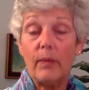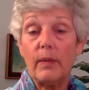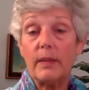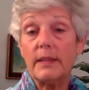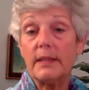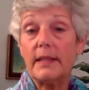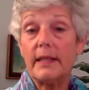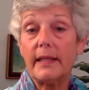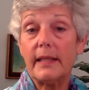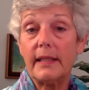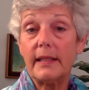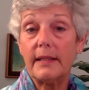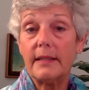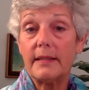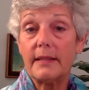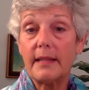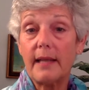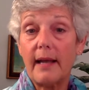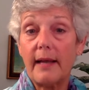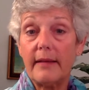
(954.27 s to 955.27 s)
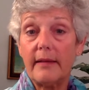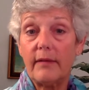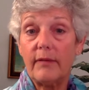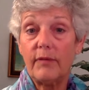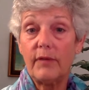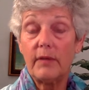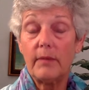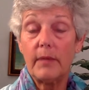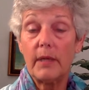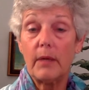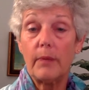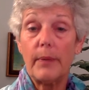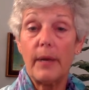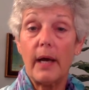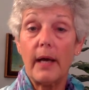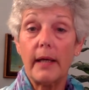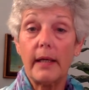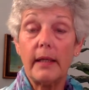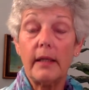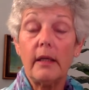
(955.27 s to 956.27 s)
once they get inside the female
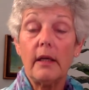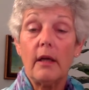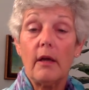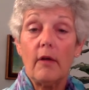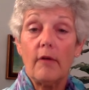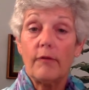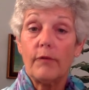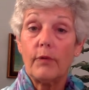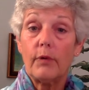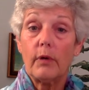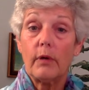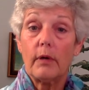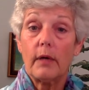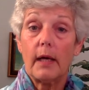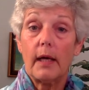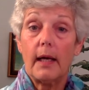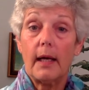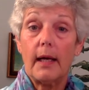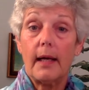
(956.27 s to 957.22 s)
body for